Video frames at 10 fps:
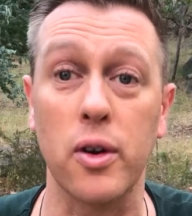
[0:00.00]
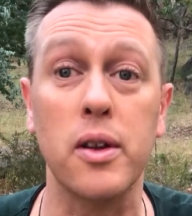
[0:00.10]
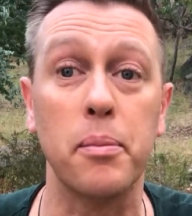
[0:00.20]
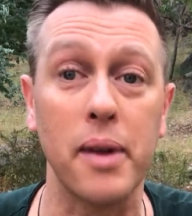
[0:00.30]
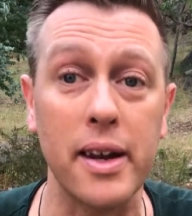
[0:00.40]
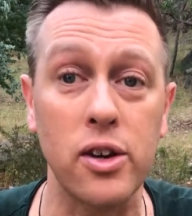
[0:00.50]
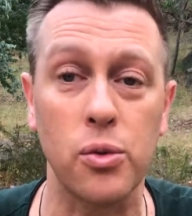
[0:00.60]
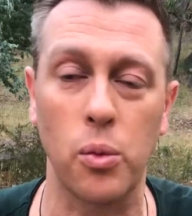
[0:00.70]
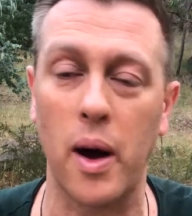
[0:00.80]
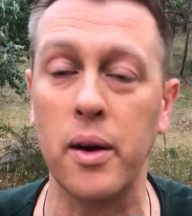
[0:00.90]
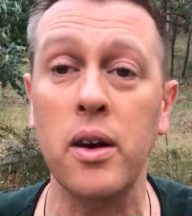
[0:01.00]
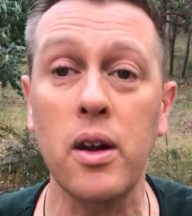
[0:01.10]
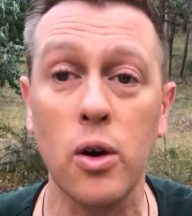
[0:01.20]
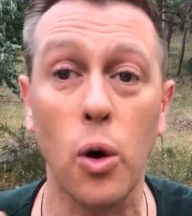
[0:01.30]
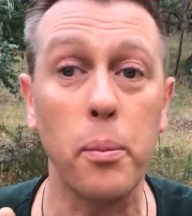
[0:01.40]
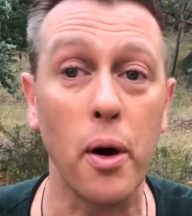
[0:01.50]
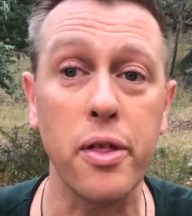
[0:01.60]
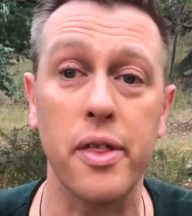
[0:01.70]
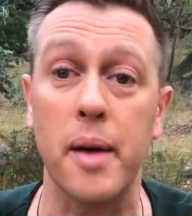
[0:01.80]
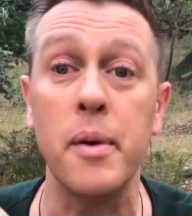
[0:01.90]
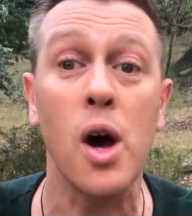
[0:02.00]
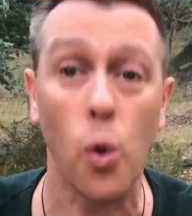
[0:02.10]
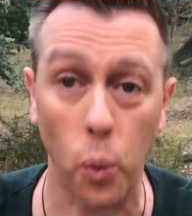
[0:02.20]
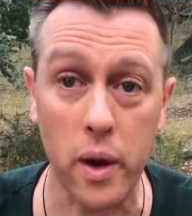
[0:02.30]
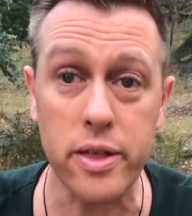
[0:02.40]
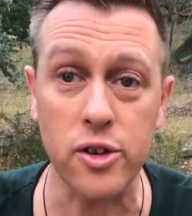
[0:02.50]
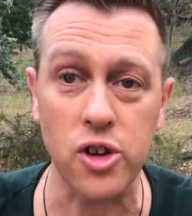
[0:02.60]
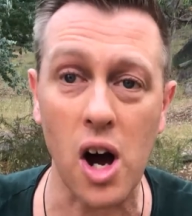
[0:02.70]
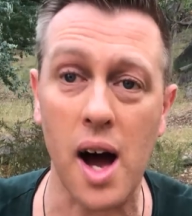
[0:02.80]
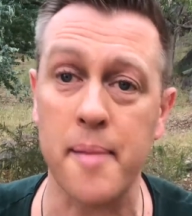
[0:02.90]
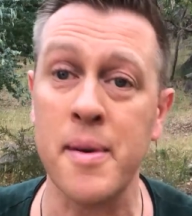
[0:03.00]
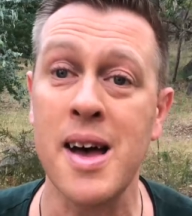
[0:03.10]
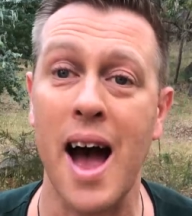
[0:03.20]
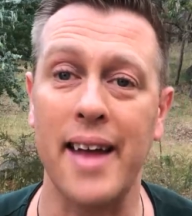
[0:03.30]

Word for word: So either blend one or both of them with your thyme,